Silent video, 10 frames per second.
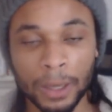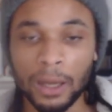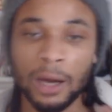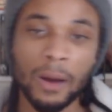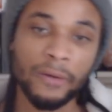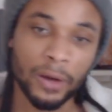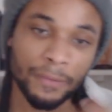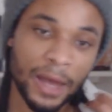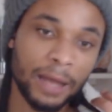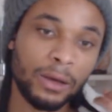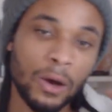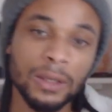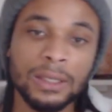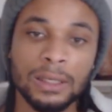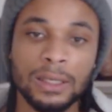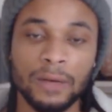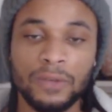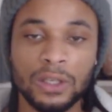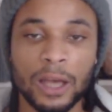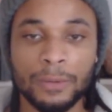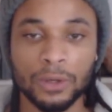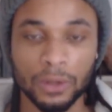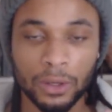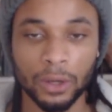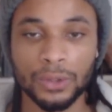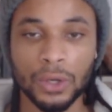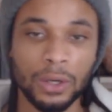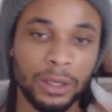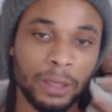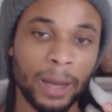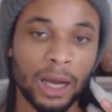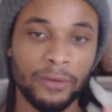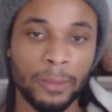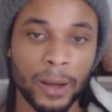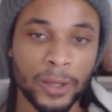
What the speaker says: But however, that constant self-deception that goes on in the back